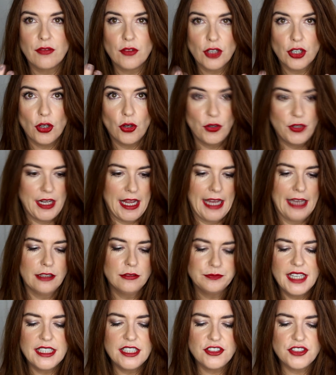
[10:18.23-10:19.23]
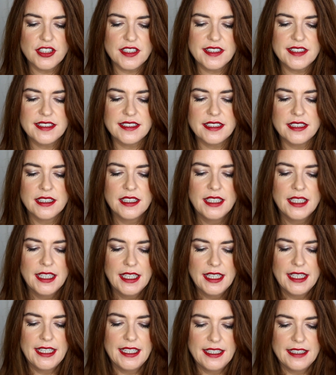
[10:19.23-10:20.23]
I've got it on now, and it just
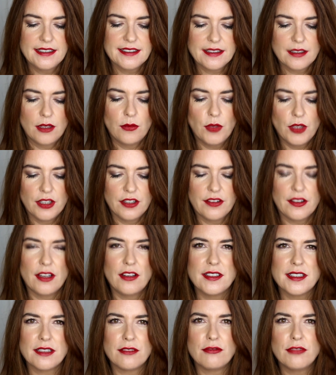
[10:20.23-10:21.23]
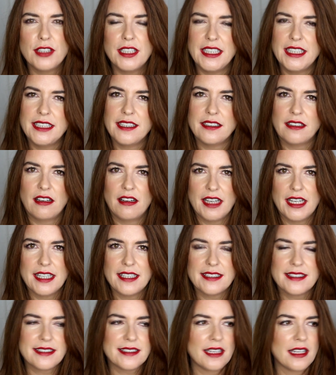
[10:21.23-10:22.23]
is one of those really
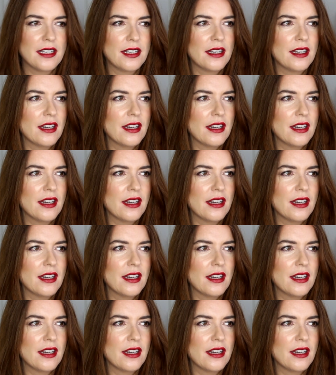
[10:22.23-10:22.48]
nice,